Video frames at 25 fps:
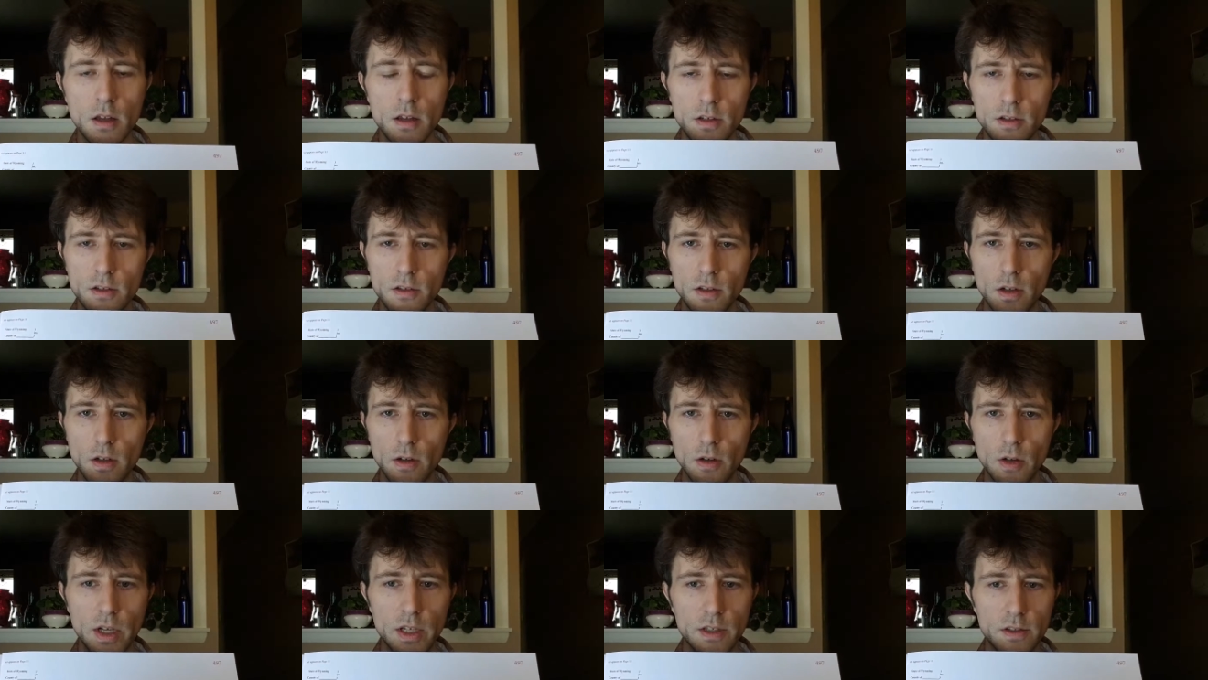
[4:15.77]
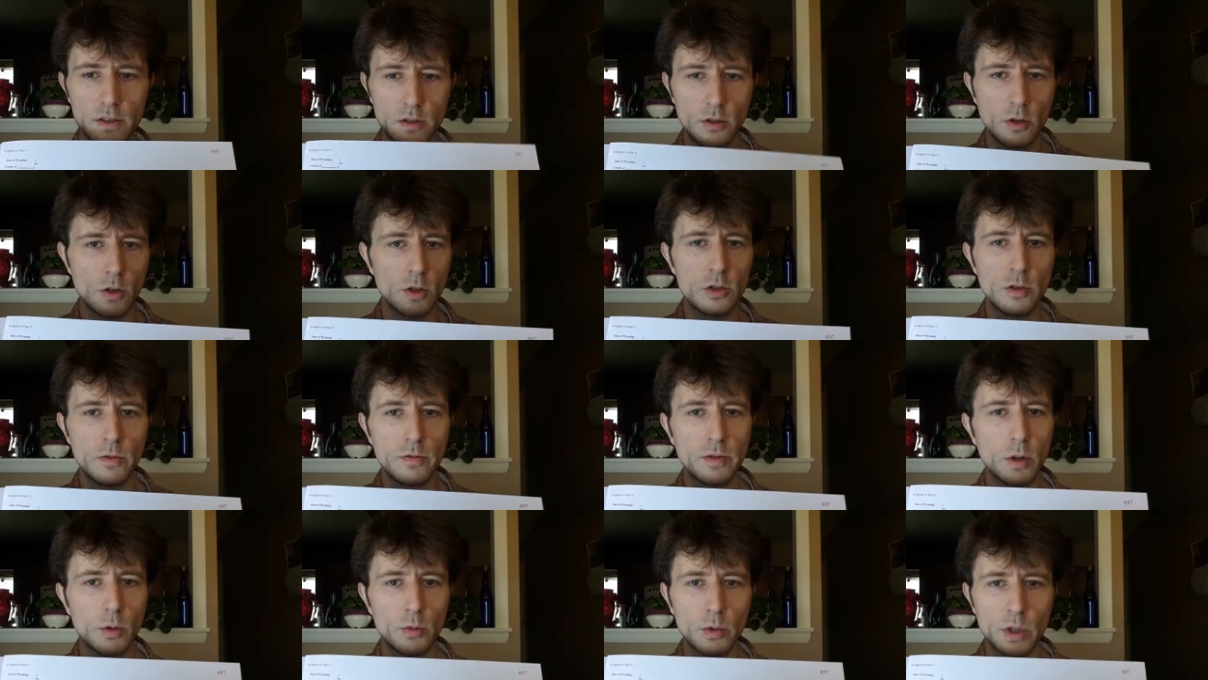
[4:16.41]
So as soon as
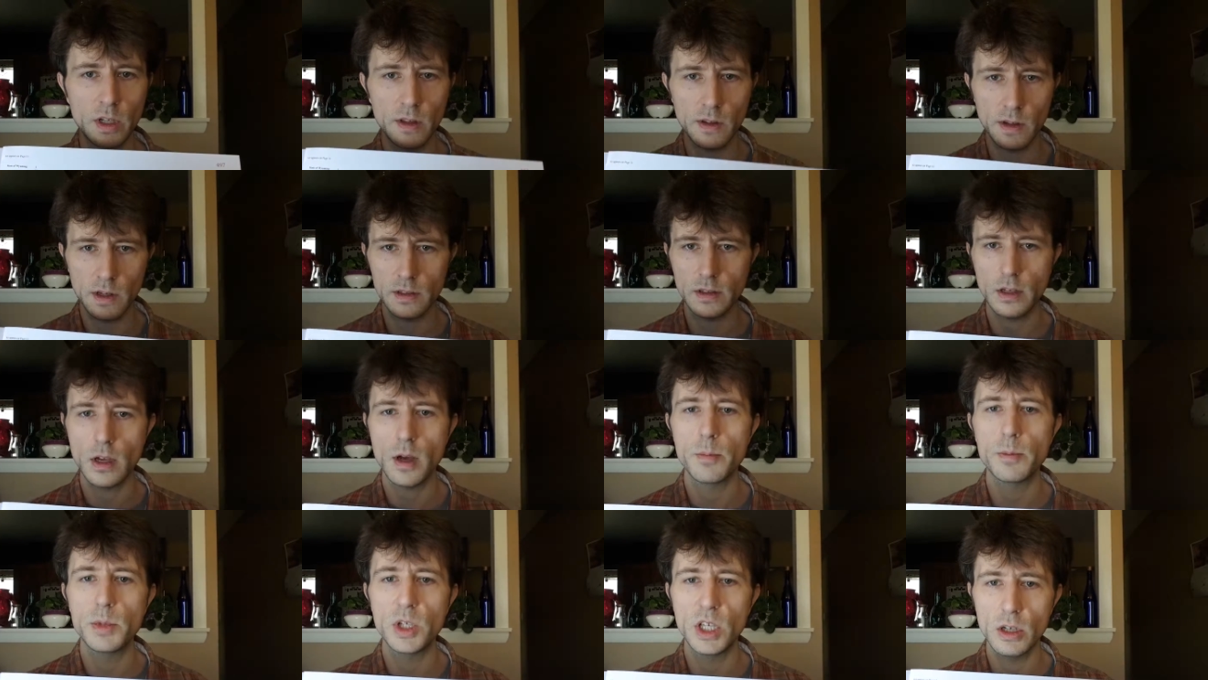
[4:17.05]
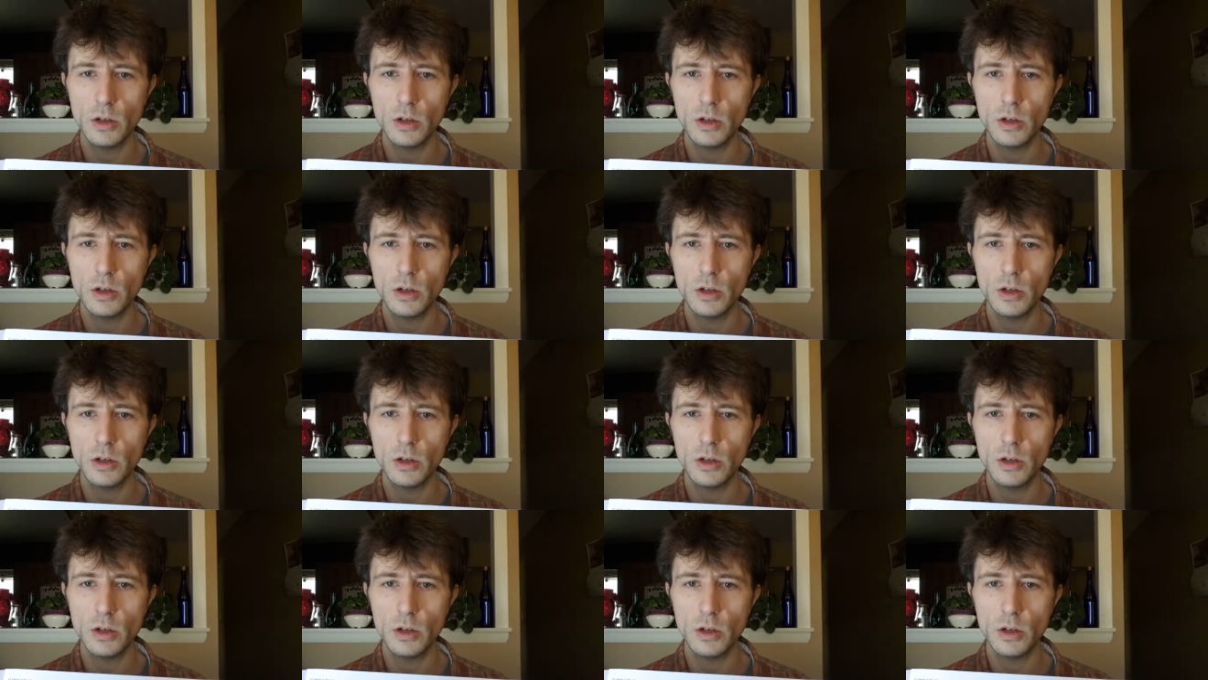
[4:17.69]
you fill one of these up,